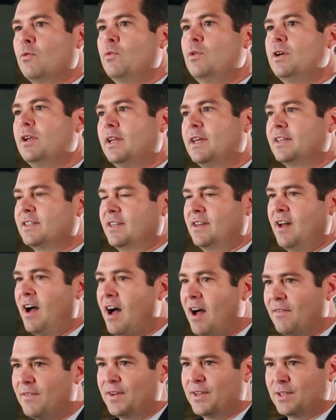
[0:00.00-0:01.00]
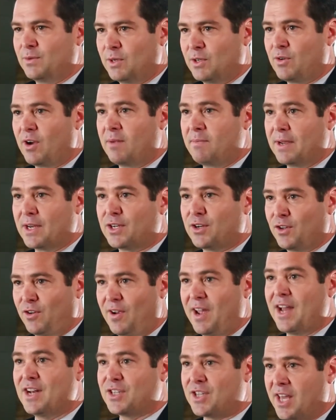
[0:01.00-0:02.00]
really is a novice, we try and make sure
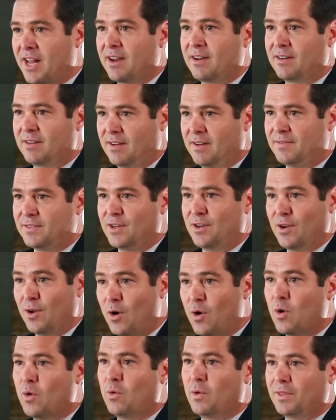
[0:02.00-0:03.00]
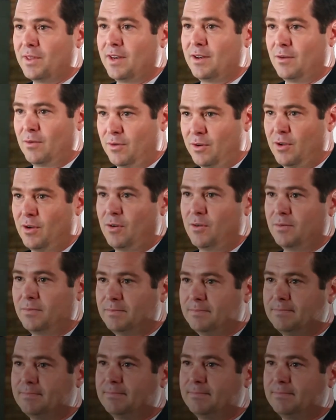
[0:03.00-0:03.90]
they're educated enough to know what they don't know.